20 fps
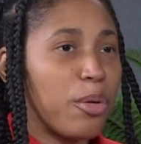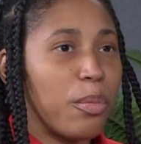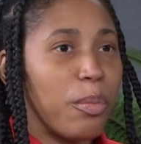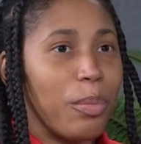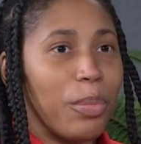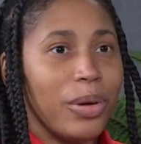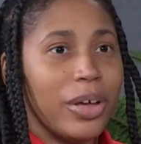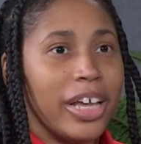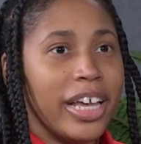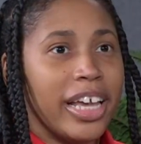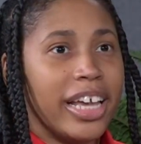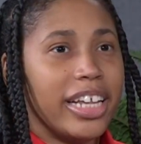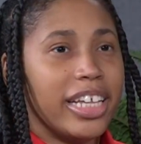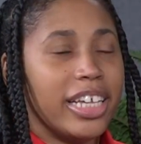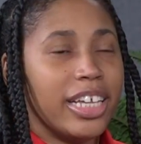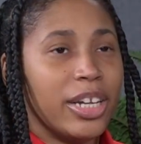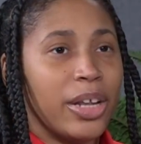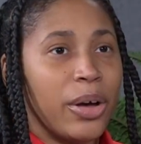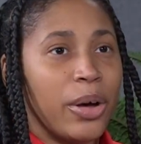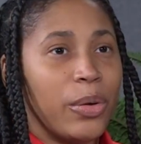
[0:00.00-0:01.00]
But,
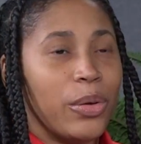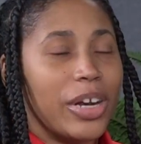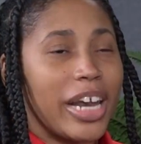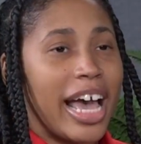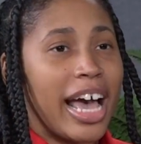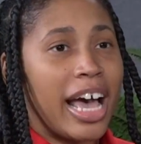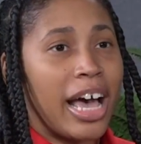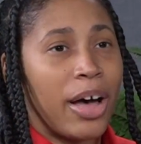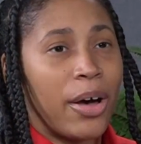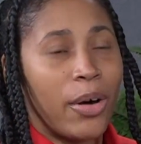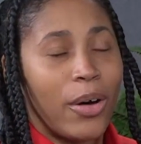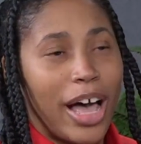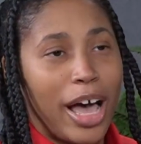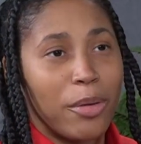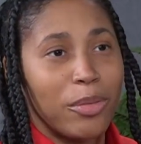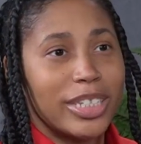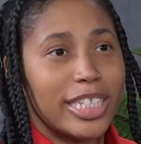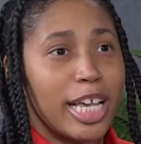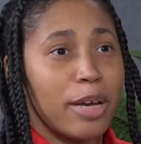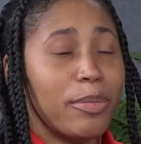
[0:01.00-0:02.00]
you know, now I
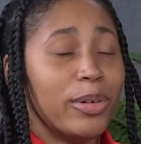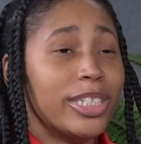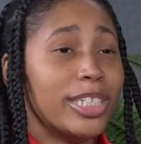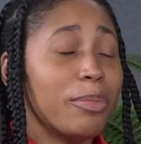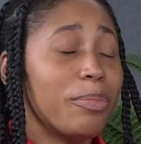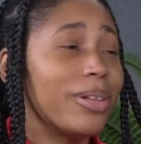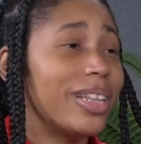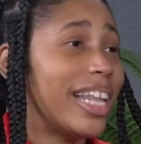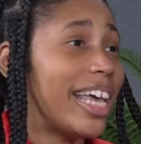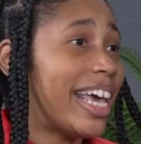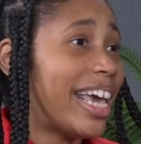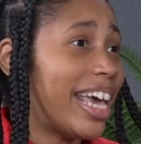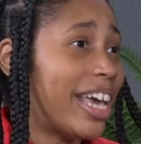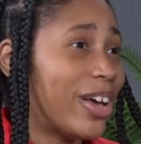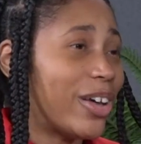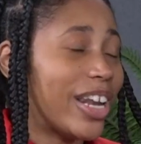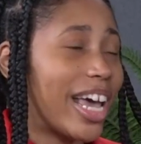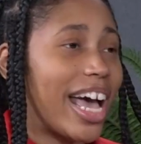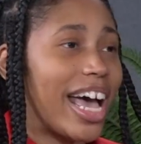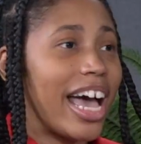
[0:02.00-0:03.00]
was able to play
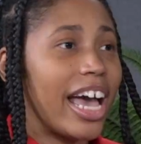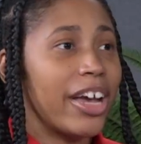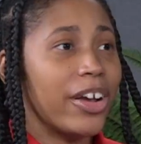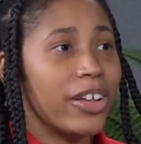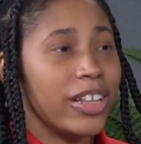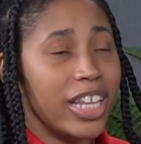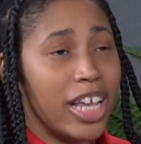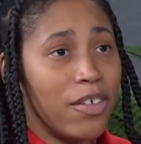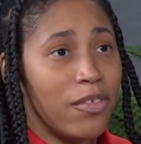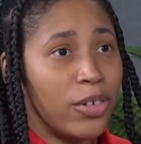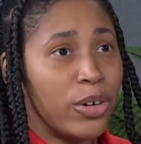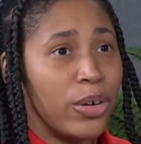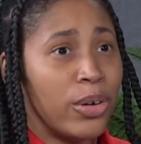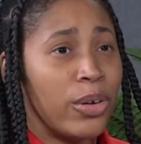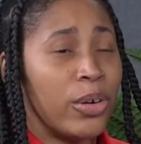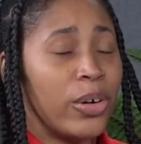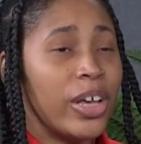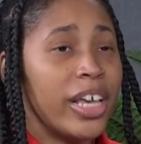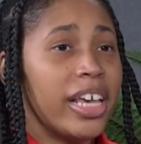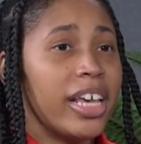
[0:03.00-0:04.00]
on a higher
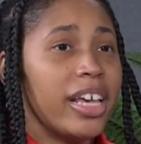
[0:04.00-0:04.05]
level